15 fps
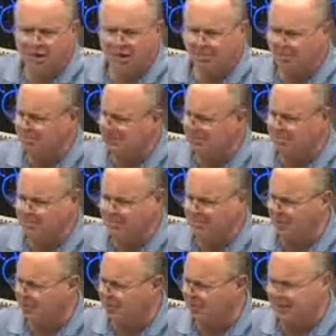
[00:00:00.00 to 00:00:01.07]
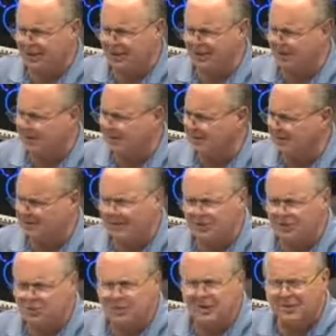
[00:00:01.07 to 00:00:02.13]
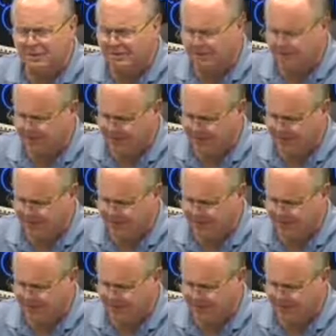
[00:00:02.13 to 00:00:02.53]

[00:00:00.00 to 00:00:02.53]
But these people don't care about this country. This